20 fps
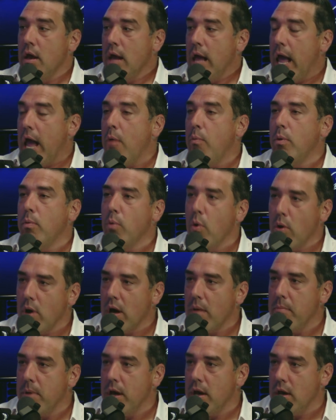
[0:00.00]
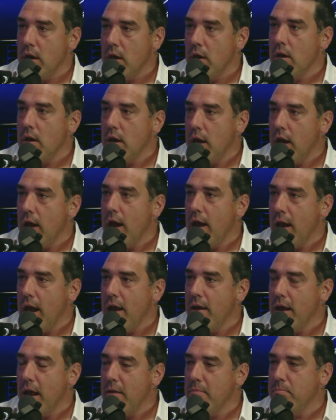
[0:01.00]
hey, we won't come in
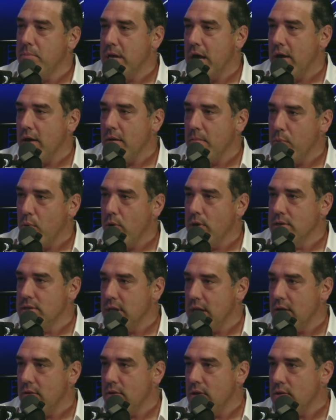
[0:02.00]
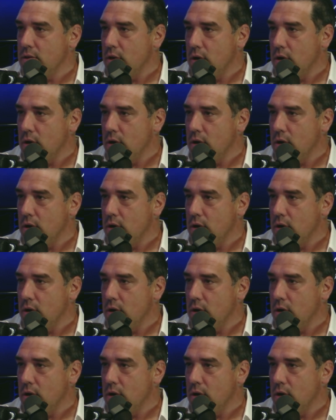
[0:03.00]
and tell your boys that they're